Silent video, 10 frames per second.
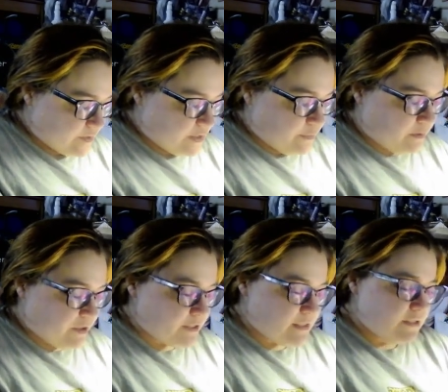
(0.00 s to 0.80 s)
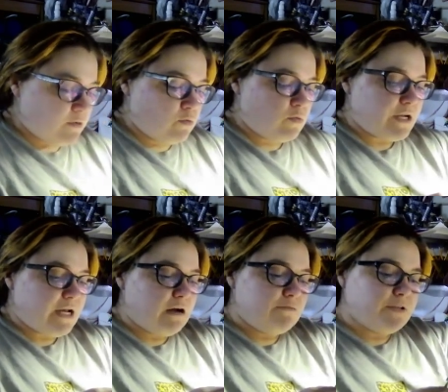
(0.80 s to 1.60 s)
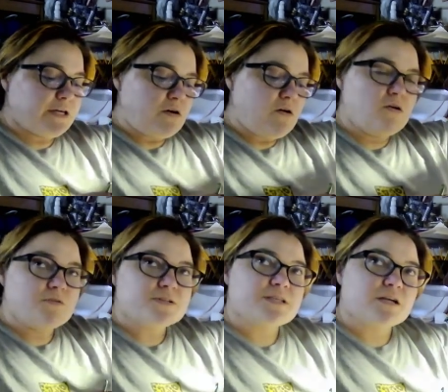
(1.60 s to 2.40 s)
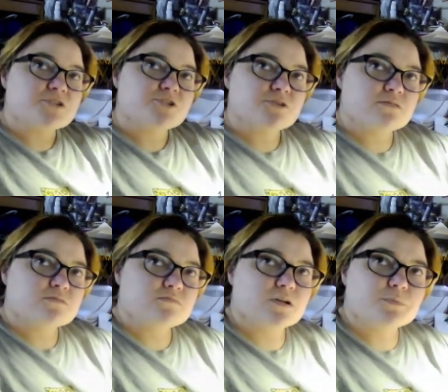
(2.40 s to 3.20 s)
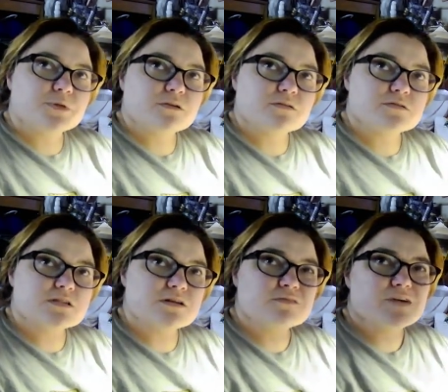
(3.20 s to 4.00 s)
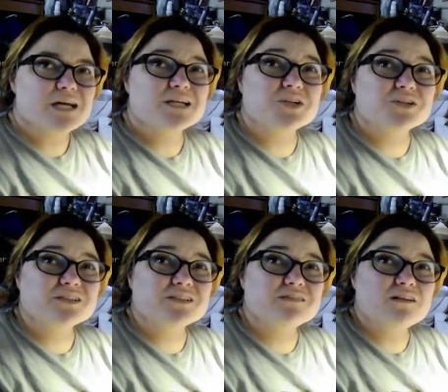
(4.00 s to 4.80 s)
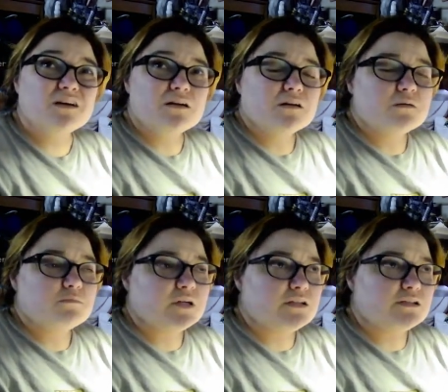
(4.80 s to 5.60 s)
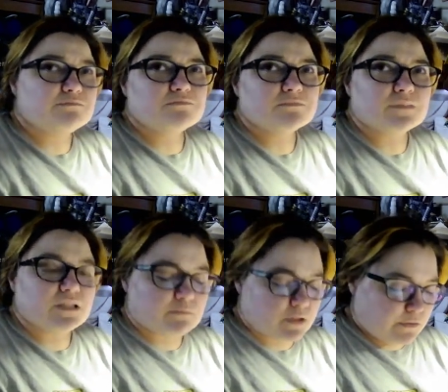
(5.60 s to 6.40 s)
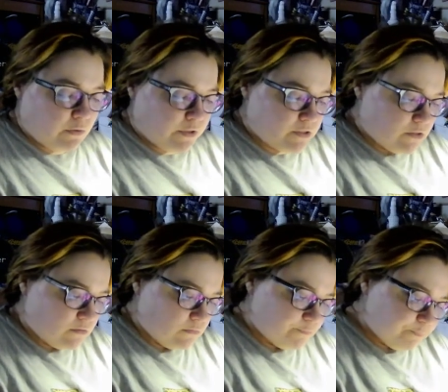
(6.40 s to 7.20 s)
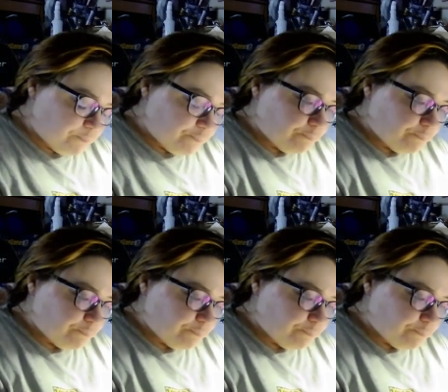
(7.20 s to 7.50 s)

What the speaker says: simply because I don't want to have like all this extra up here and stuff. I could, but I'm not going to.